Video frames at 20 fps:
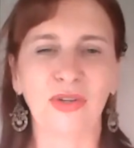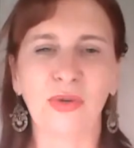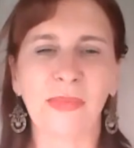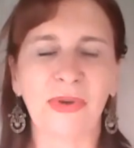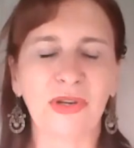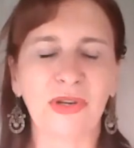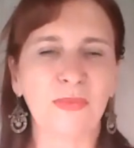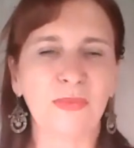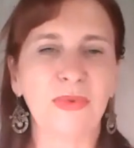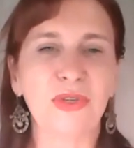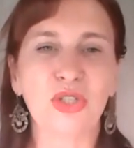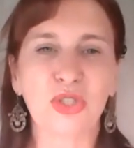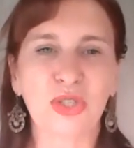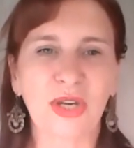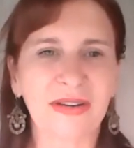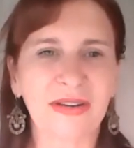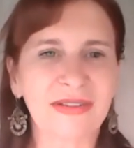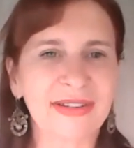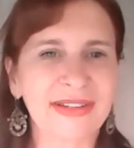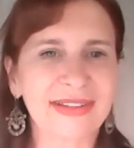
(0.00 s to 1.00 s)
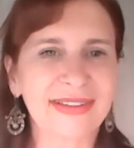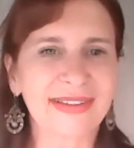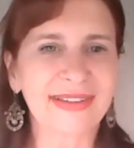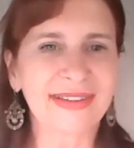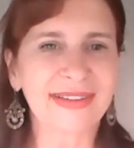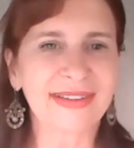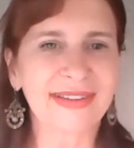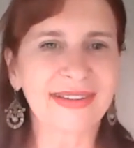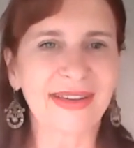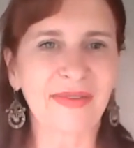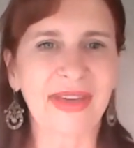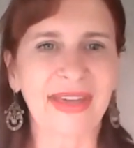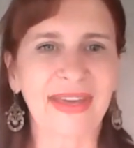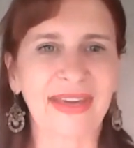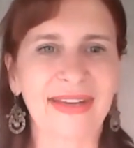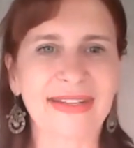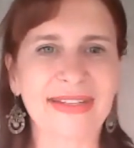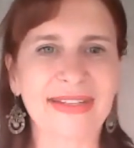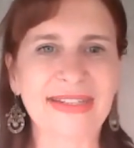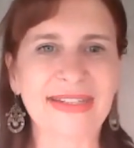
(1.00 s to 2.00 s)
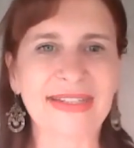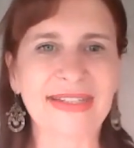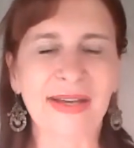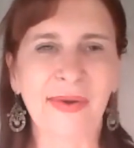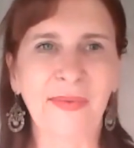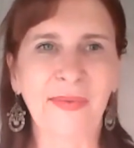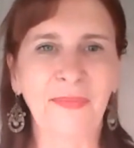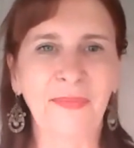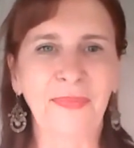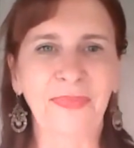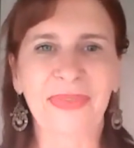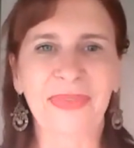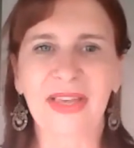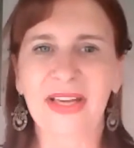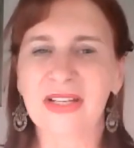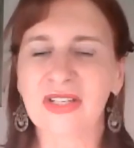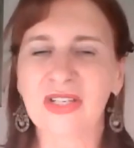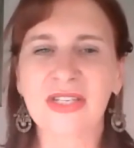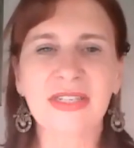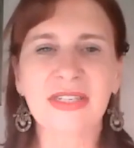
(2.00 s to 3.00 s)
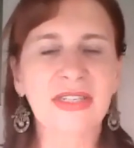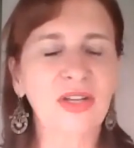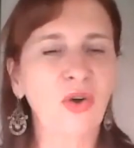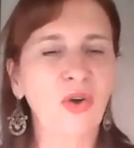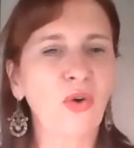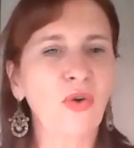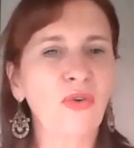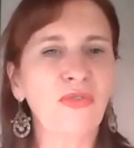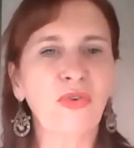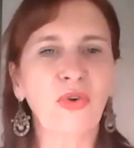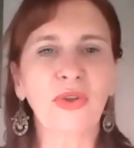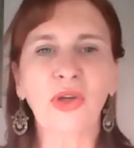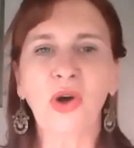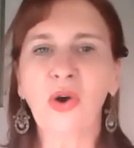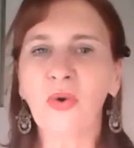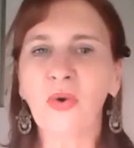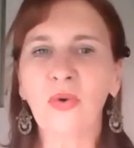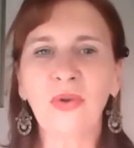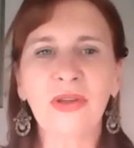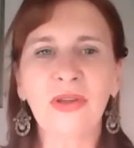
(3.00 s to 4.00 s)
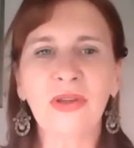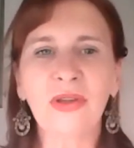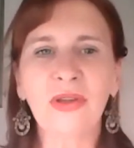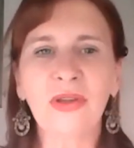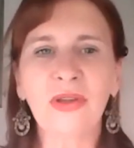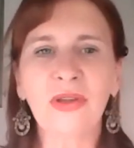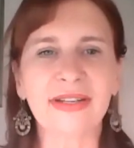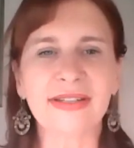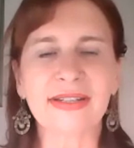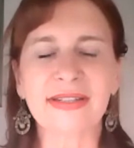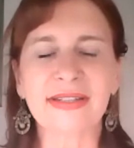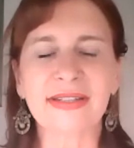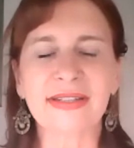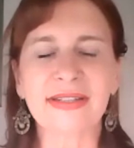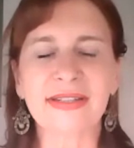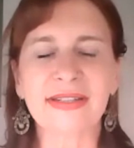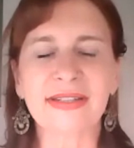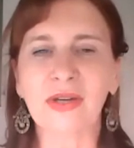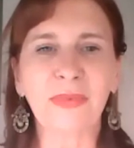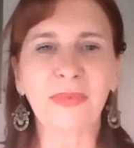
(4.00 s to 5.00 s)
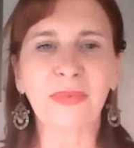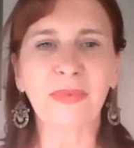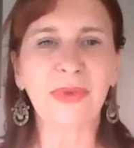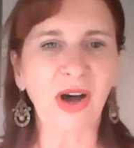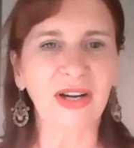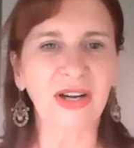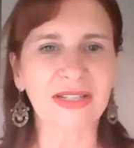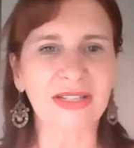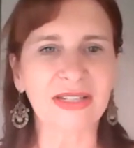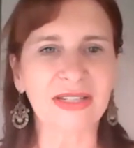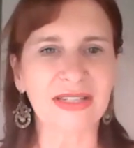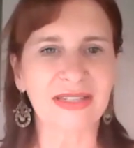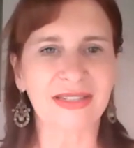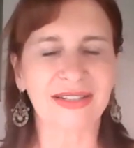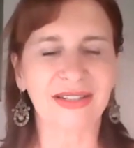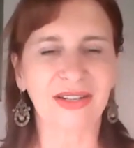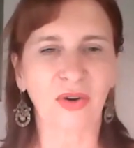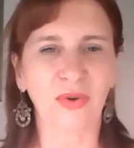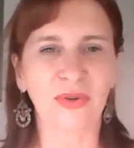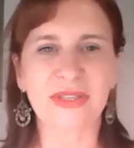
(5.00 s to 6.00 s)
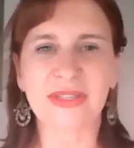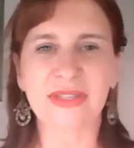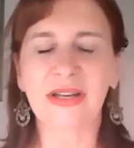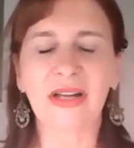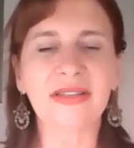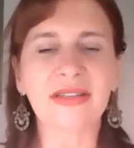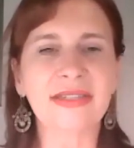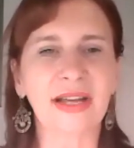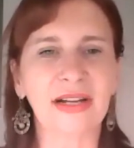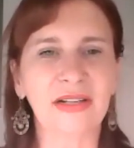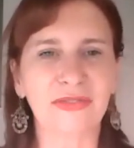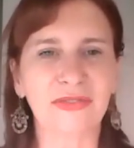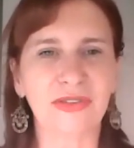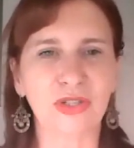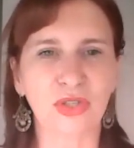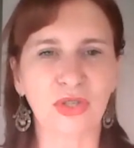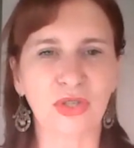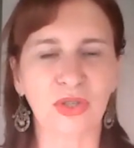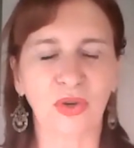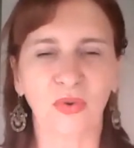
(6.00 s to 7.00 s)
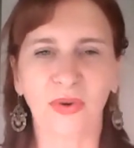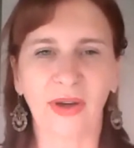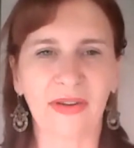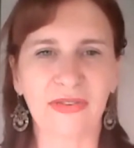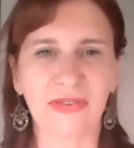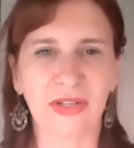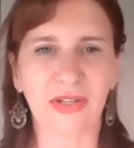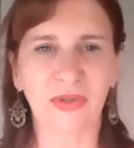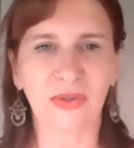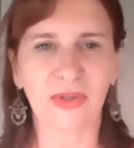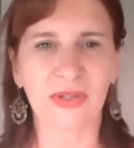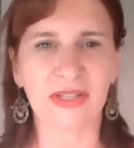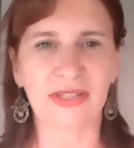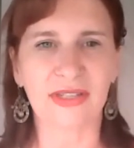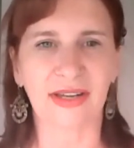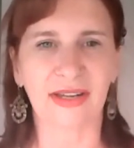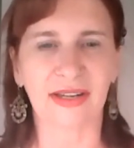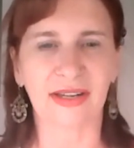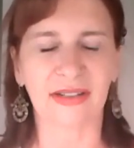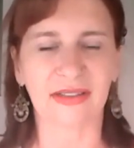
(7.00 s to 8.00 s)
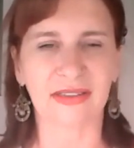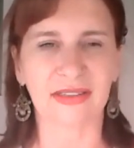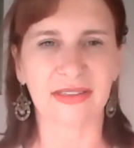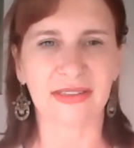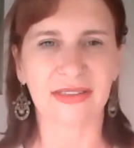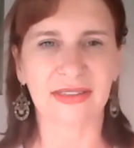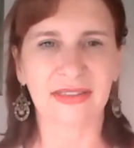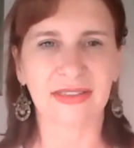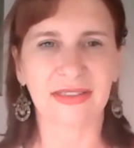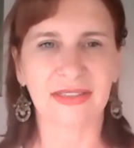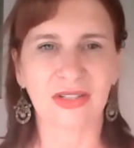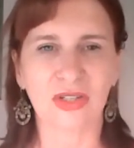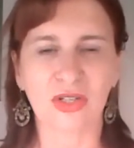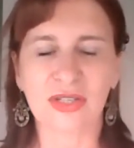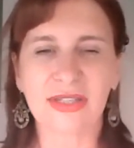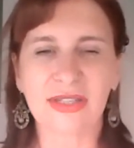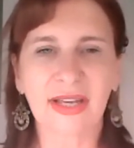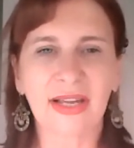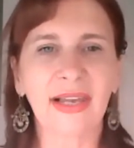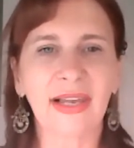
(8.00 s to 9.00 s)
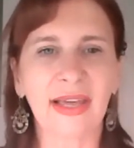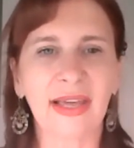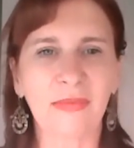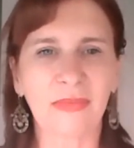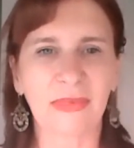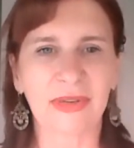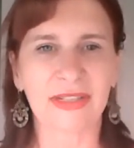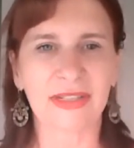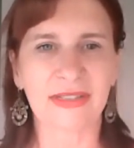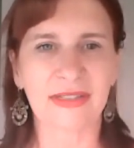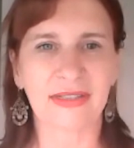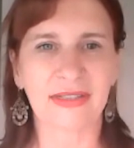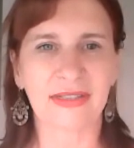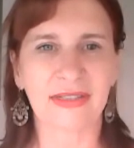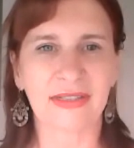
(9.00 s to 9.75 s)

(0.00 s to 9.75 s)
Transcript: and you're meant to be sharing them, and just go for the whole of it. Don't be modest. It's not selfish to go after your desire. Mm-hmm. Just claim